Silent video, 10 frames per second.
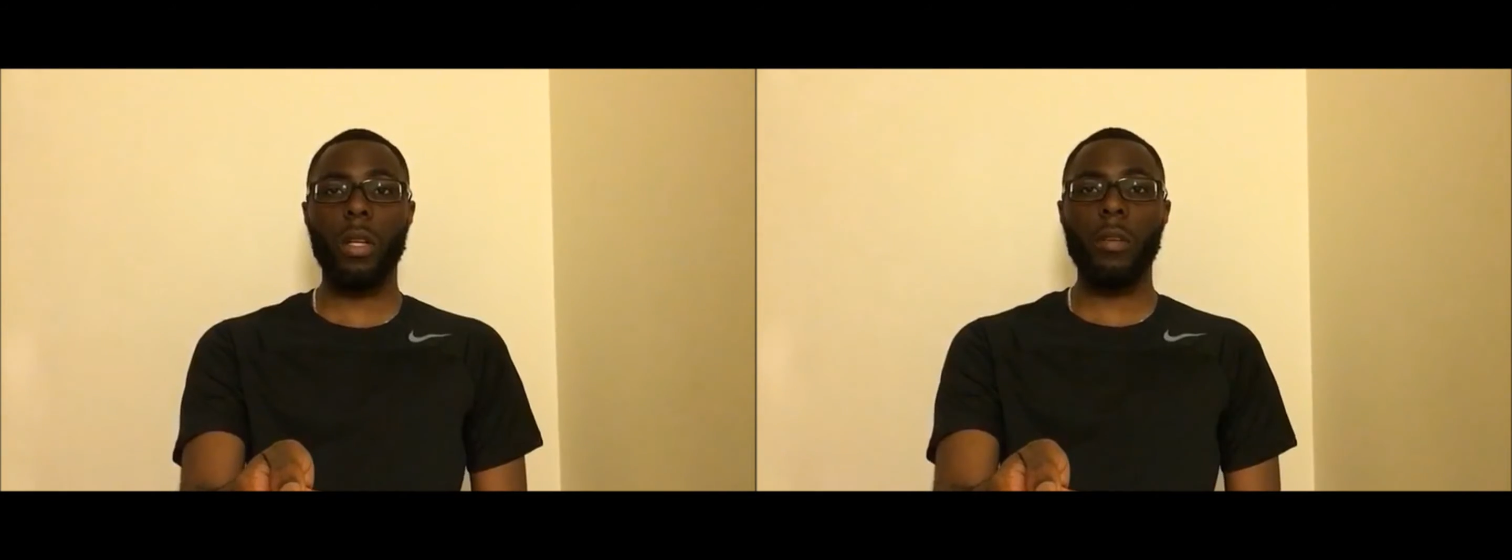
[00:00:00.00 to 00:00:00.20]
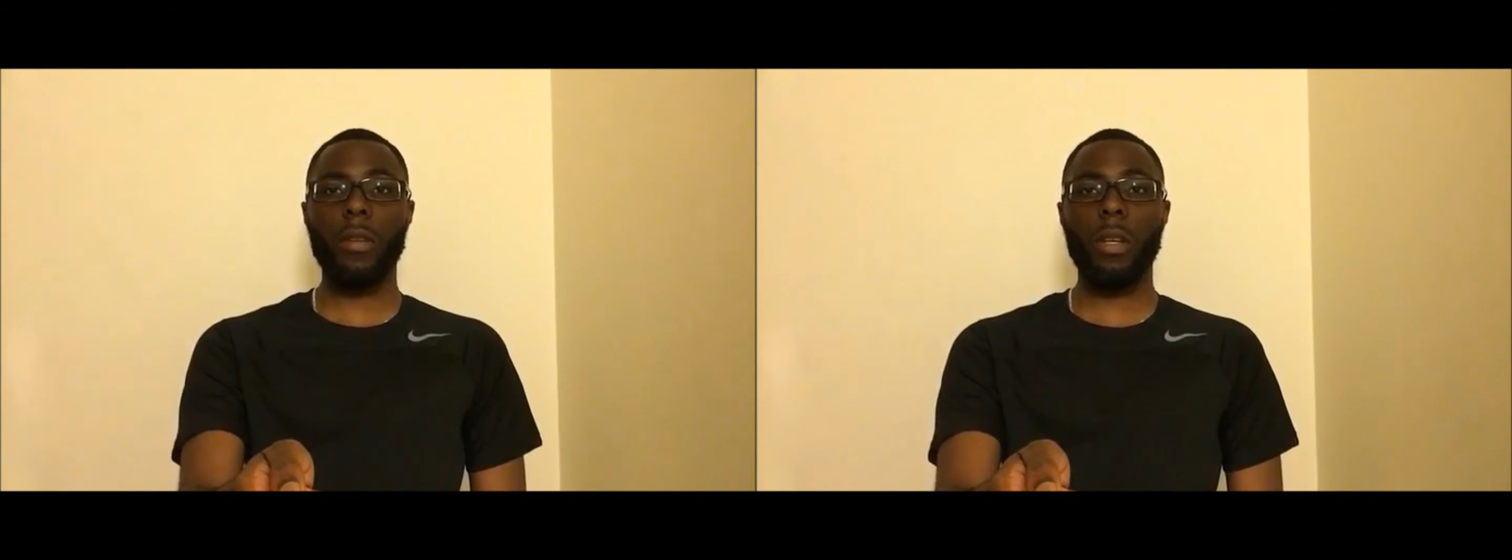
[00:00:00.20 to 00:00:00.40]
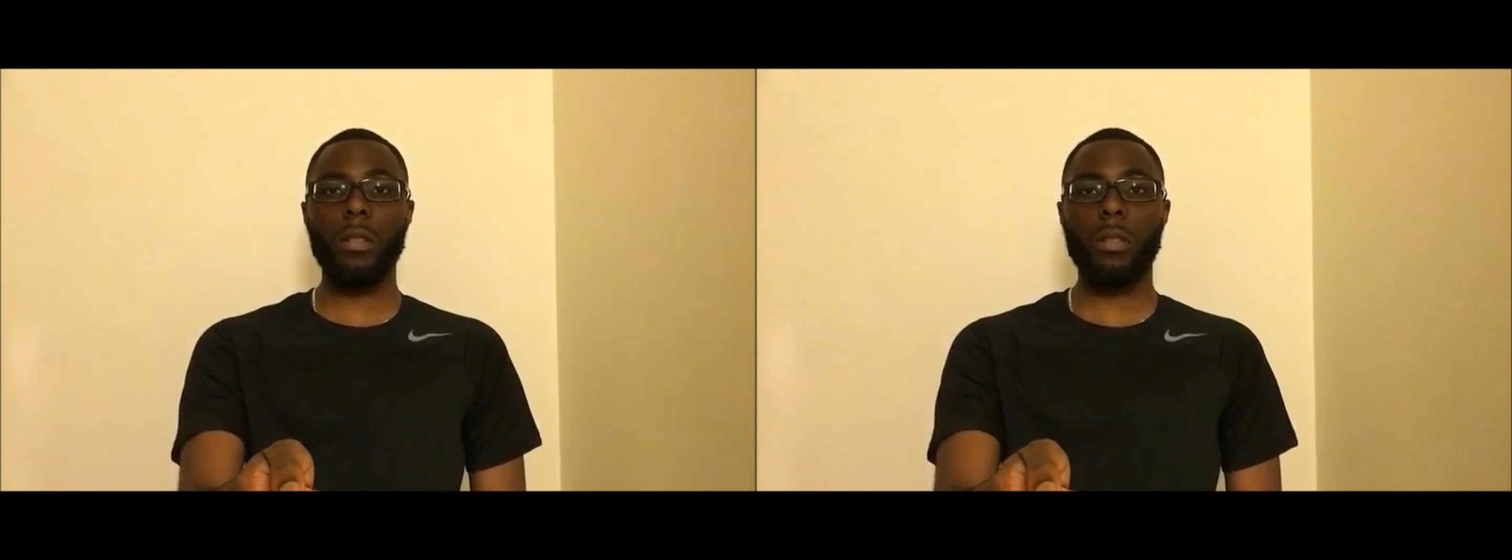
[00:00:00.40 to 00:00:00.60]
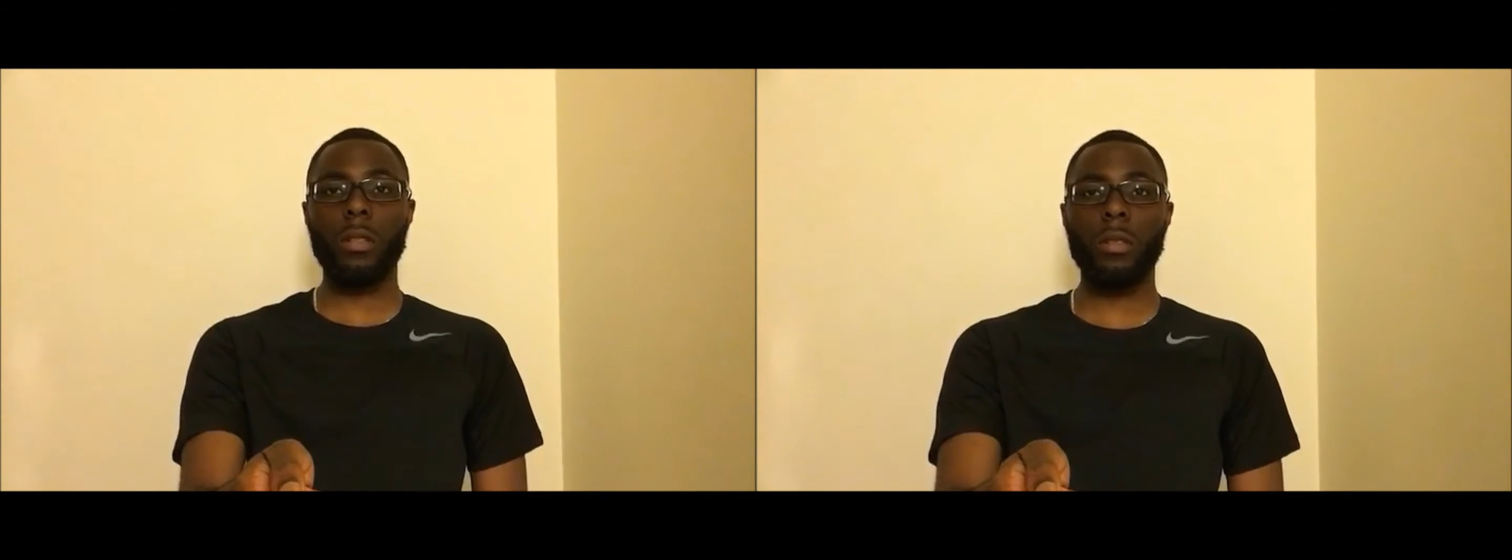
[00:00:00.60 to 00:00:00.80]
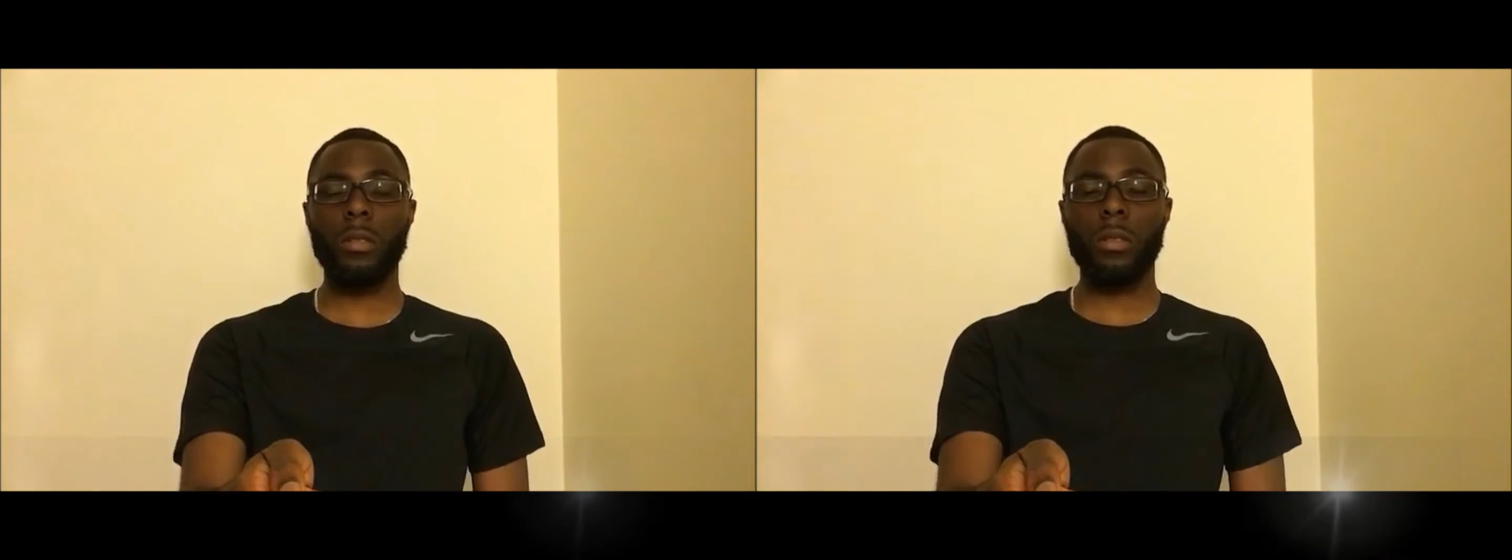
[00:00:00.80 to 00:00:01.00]
I live in
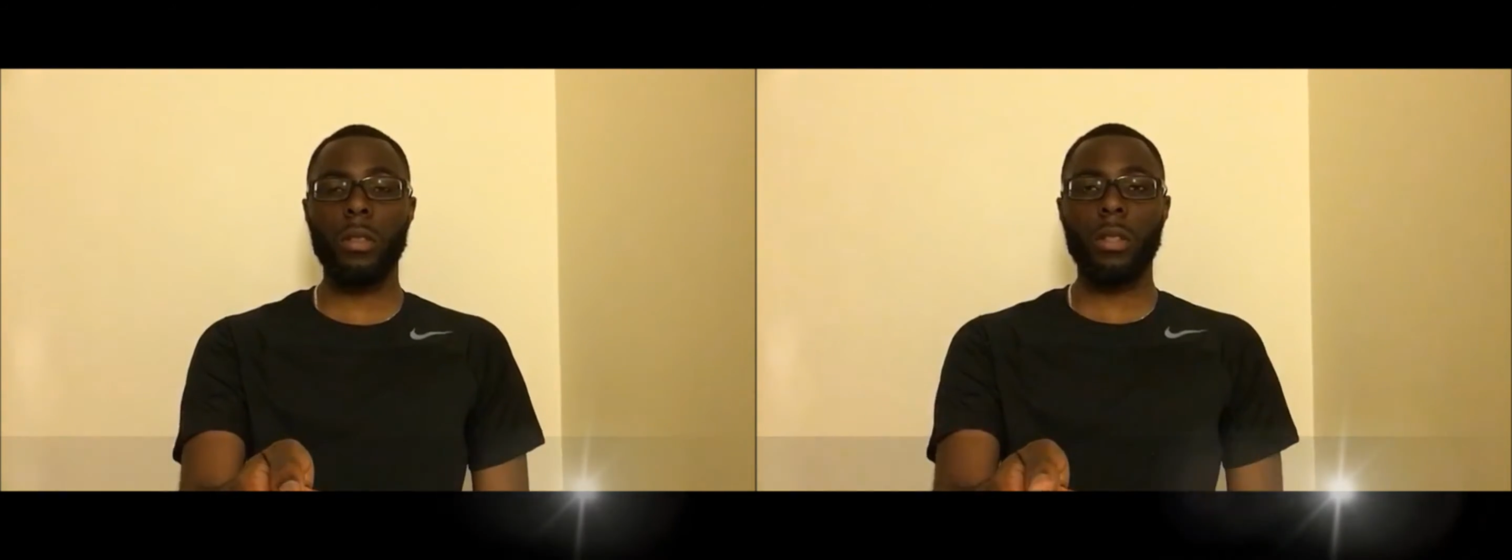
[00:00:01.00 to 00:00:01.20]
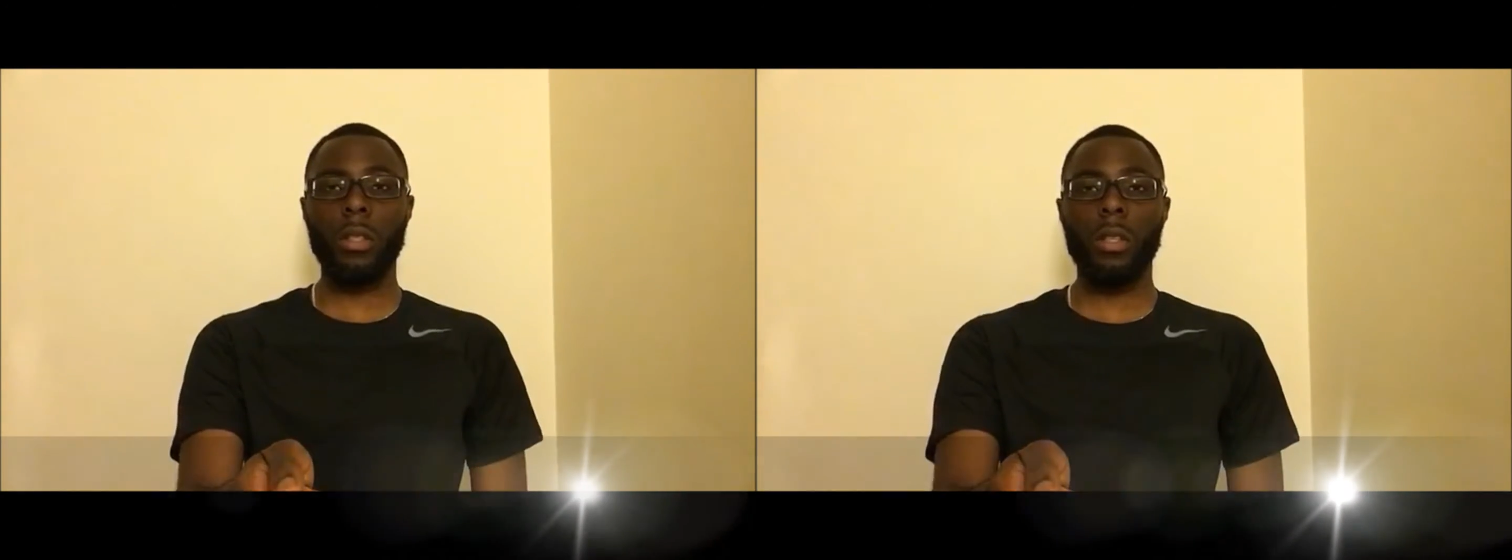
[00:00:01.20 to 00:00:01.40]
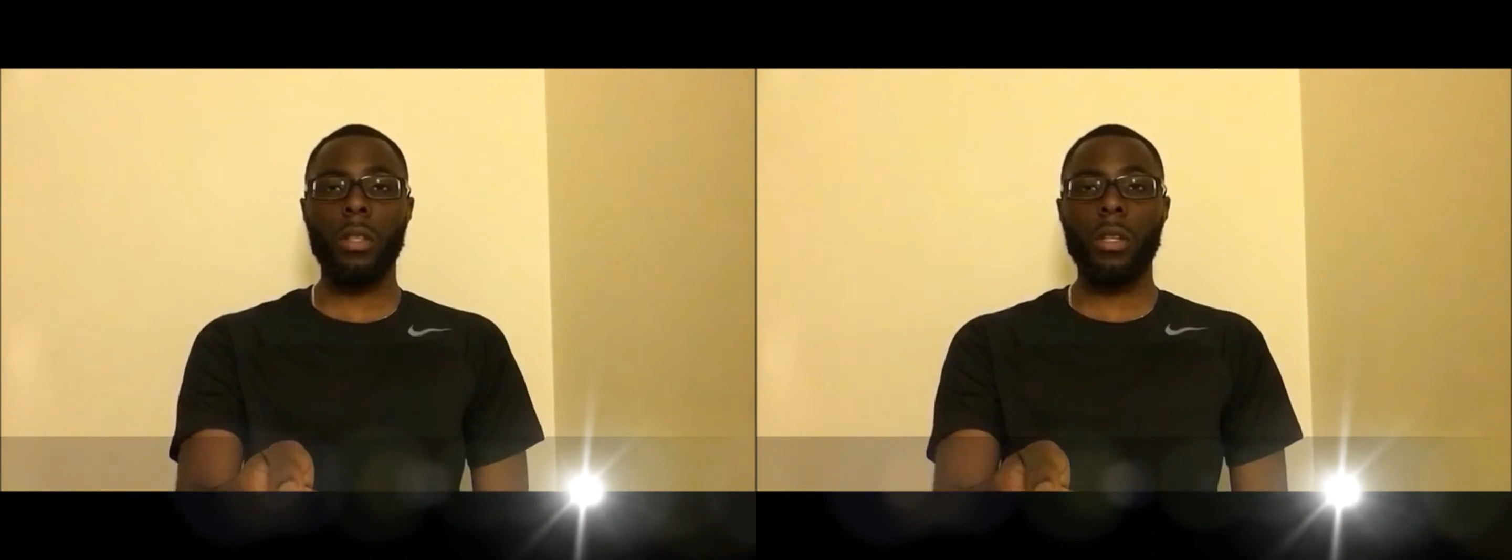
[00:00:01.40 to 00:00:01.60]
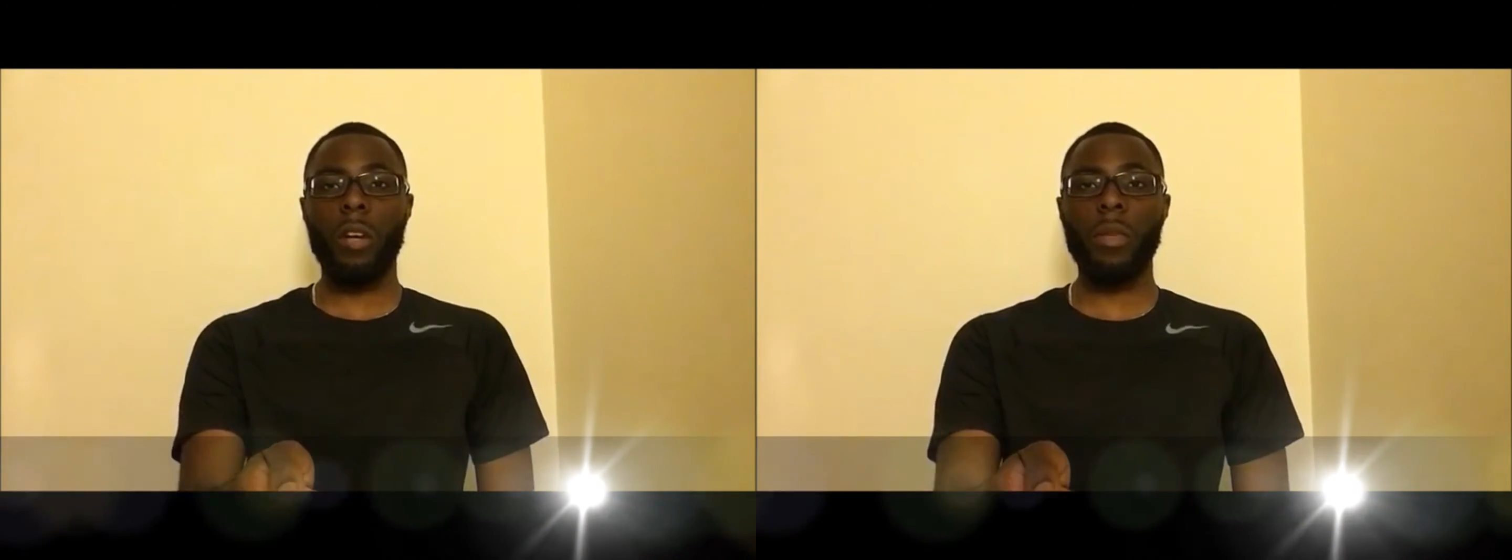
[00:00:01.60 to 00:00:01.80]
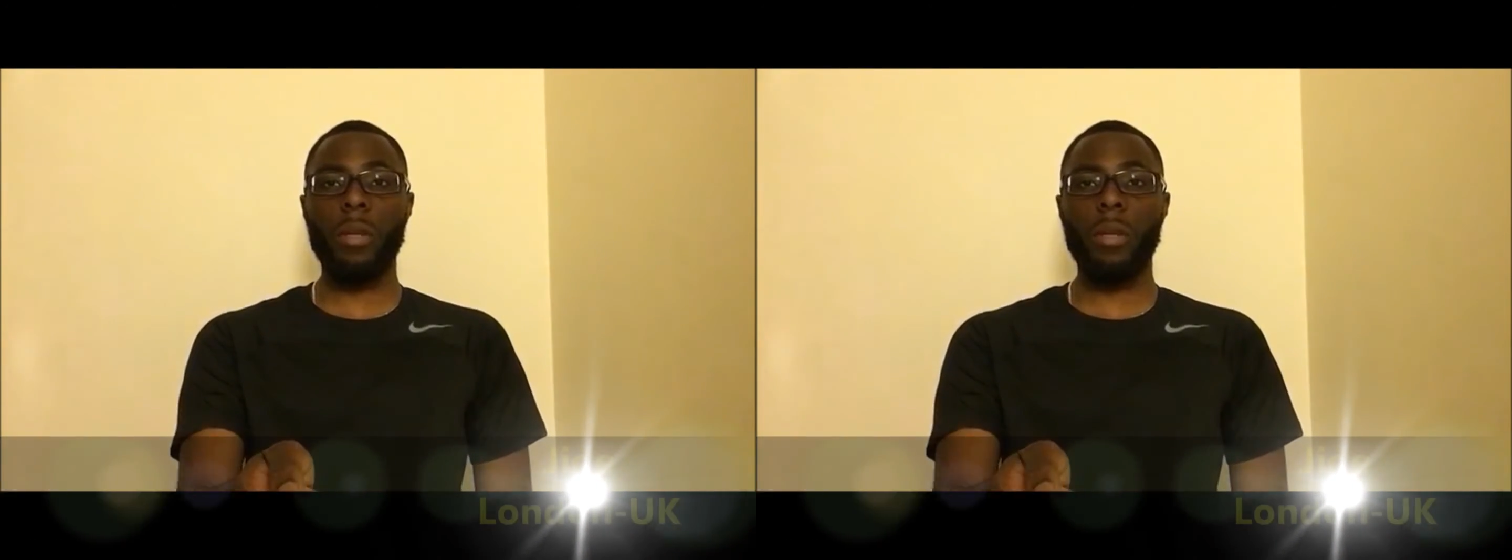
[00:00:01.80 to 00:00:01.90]
London. I've